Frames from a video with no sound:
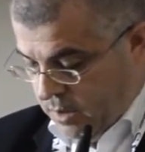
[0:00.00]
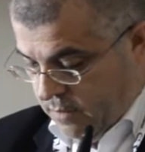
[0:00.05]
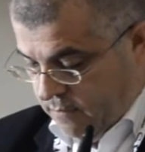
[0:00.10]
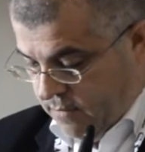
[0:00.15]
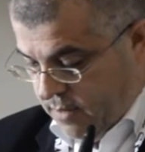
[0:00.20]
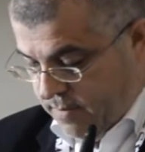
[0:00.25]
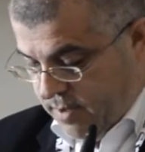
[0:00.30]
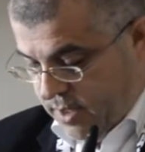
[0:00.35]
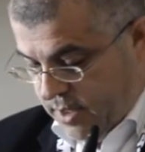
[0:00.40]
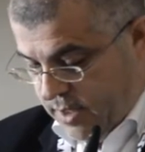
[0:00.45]

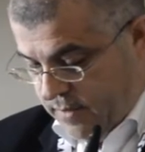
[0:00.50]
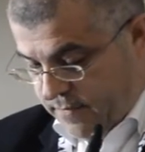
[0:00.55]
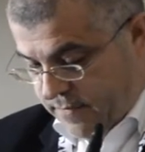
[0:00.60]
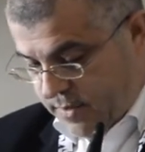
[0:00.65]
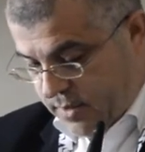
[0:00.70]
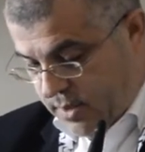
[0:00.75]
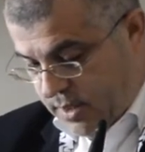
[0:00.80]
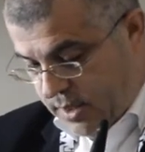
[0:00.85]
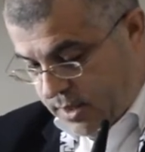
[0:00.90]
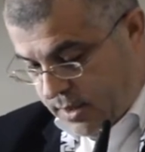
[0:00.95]
We
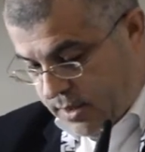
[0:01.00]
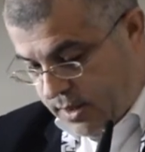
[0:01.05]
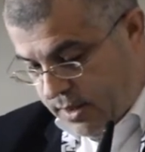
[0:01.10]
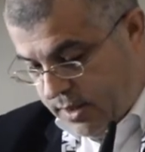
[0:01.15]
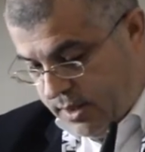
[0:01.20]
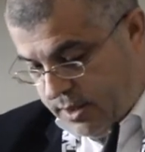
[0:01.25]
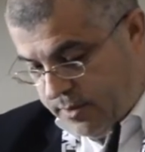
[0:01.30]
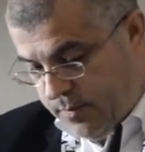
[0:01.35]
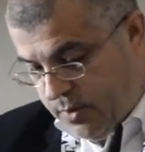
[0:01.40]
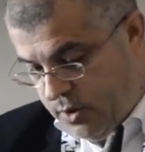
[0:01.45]
believe that at
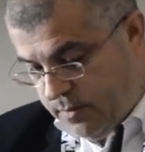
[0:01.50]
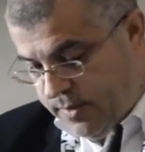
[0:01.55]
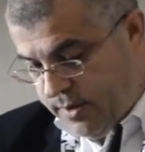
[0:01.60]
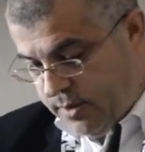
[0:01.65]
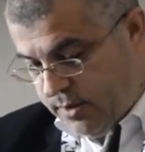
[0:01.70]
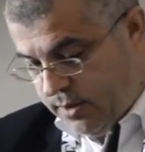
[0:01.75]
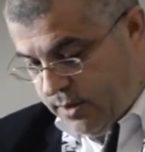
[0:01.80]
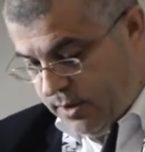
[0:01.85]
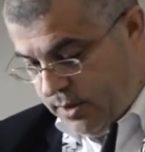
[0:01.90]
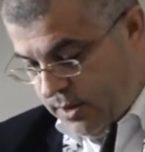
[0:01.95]
that
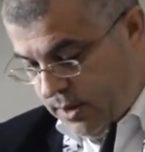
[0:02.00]
moment